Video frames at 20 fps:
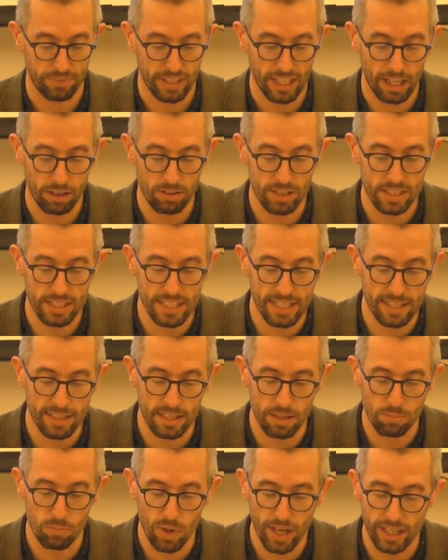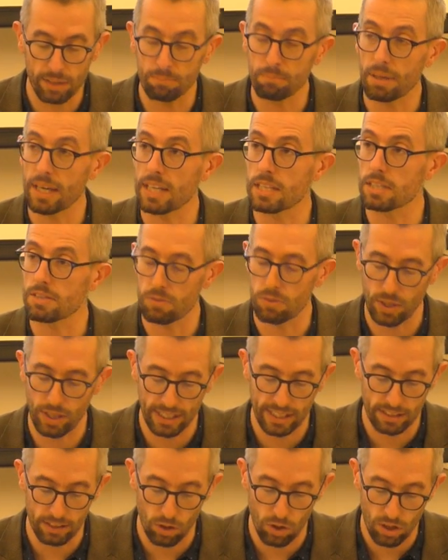guaranteeing them recompense for
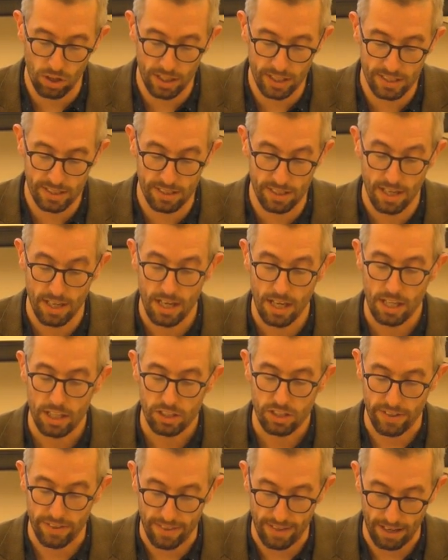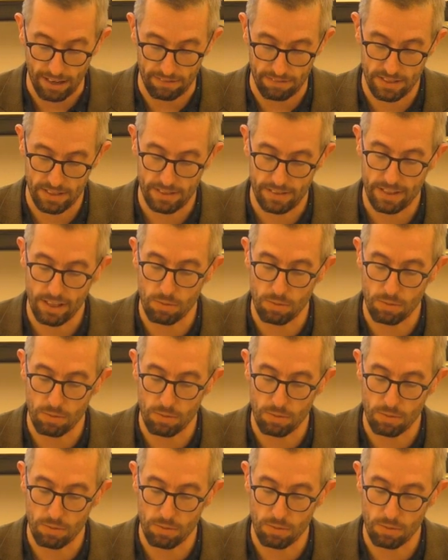any loss to theft,